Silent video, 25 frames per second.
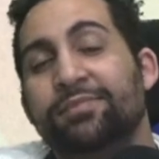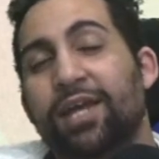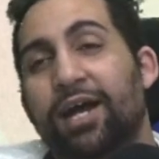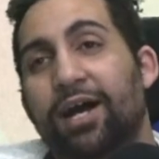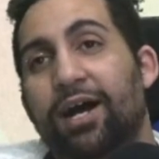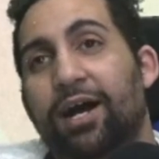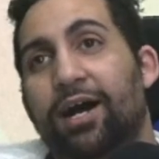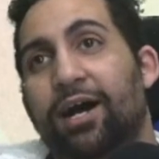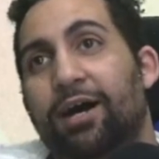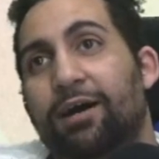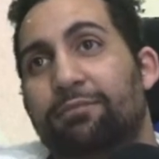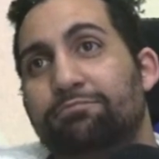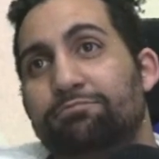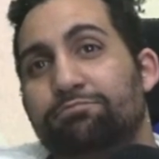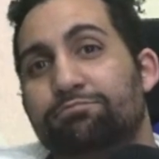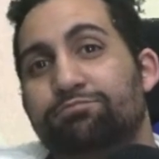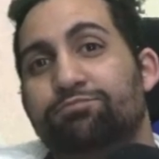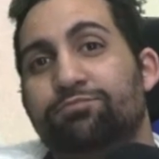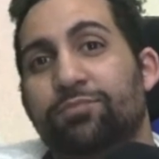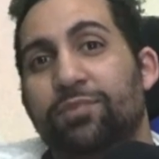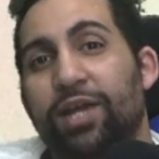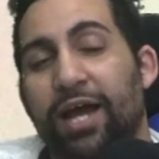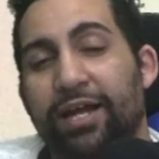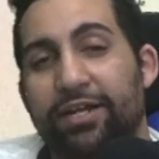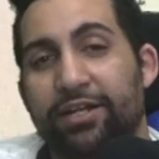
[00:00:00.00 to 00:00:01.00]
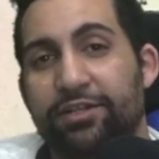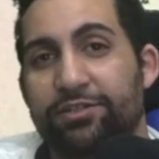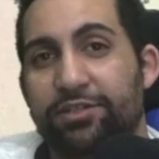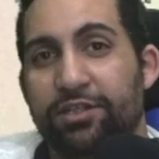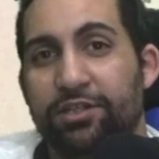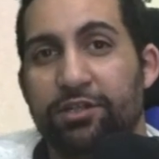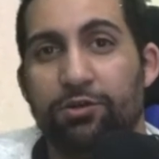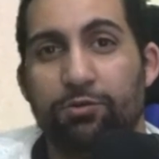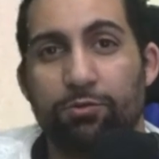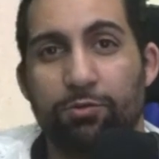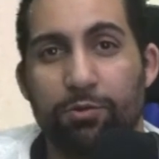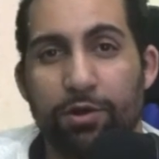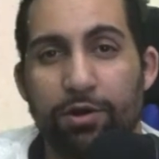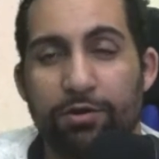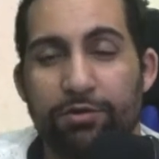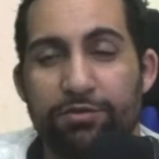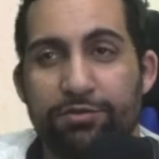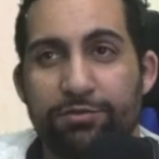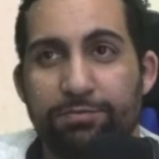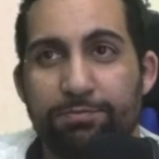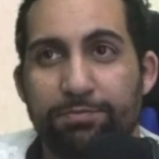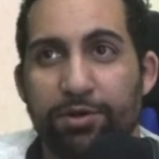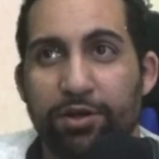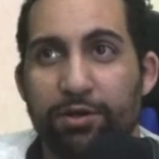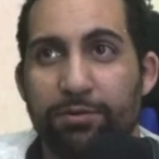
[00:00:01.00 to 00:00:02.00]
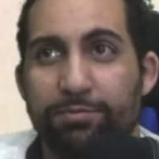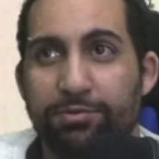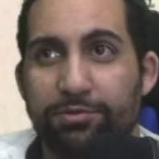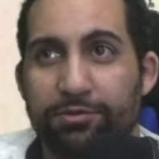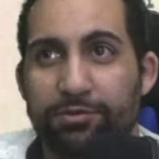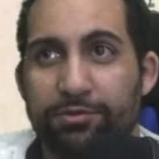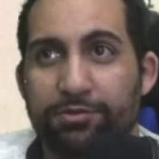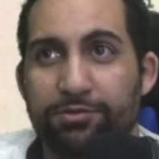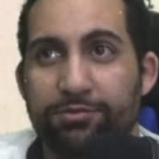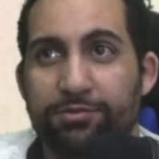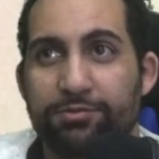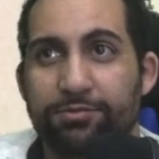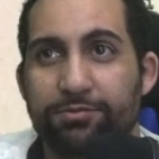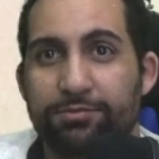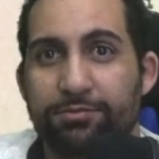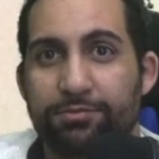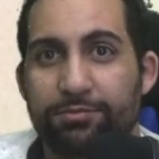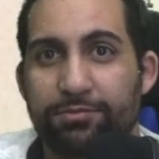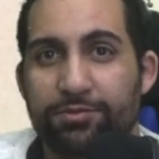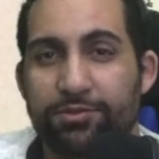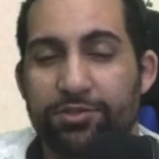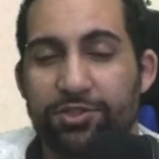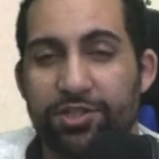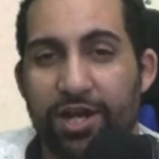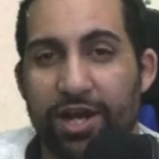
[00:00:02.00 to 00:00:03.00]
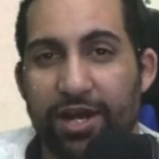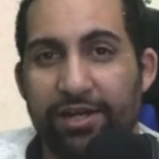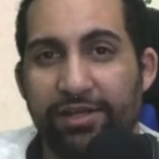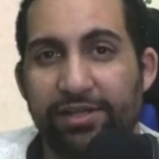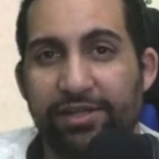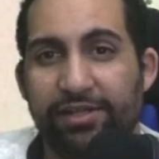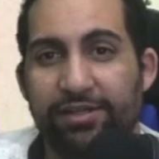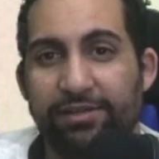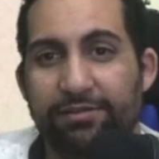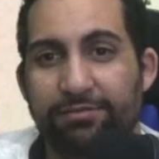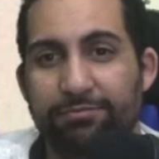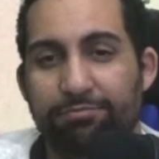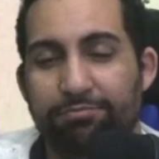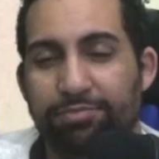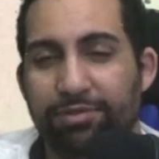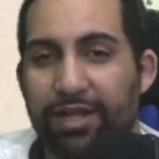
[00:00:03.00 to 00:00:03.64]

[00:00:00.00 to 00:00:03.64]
I could see growth, purple, shining.